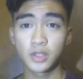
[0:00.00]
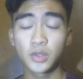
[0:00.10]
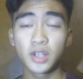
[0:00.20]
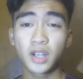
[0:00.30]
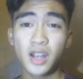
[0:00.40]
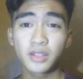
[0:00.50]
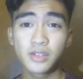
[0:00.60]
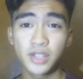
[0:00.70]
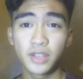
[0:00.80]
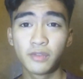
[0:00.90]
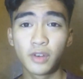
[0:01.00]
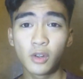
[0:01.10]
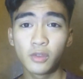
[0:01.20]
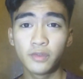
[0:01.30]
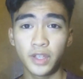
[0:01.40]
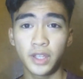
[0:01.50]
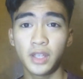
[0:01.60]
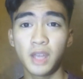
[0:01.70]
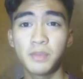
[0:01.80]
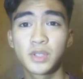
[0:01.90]
So the characters involved in
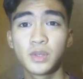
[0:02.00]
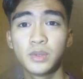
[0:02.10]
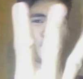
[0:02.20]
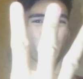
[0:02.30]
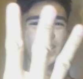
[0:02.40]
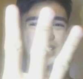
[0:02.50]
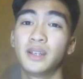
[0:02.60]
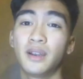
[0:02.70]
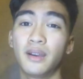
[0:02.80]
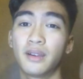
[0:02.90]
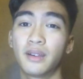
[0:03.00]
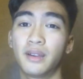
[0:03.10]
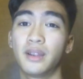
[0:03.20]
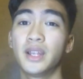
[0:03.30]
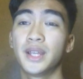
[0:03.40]
episode 3 are